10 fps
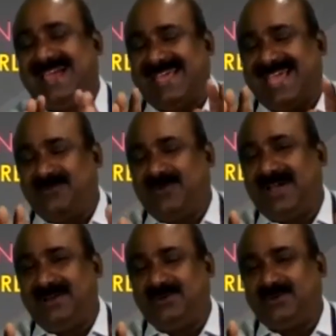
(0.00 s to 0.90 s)
And I
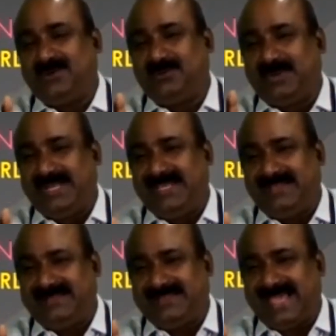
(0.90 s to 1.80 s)
want you to
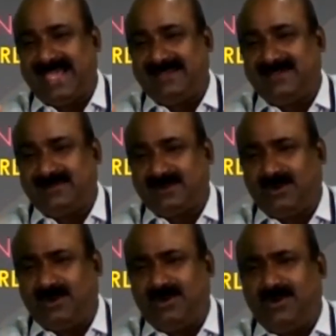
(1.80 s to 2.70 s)
bring that
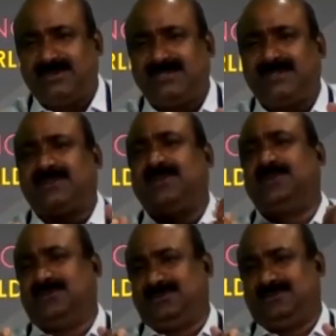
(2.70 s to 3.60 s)
closer to
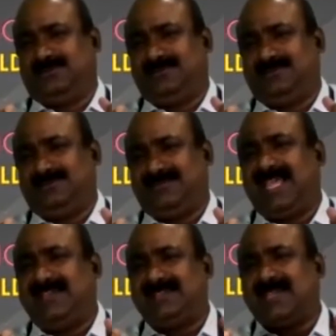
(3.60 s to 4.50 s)
you.
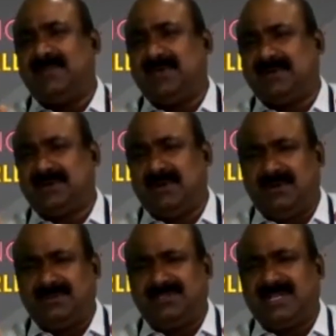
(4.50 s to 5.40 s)
That is coming
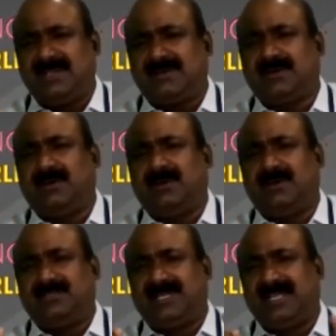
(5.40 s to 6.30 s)
closer and
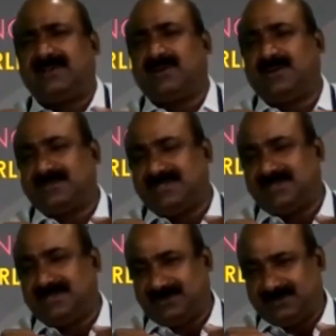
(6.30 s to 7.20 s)
closer and closer
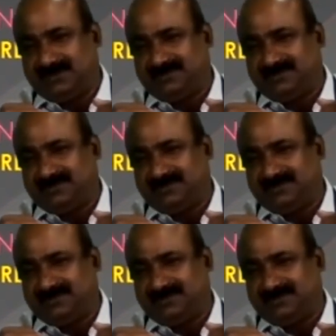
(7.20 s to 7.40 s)
to you.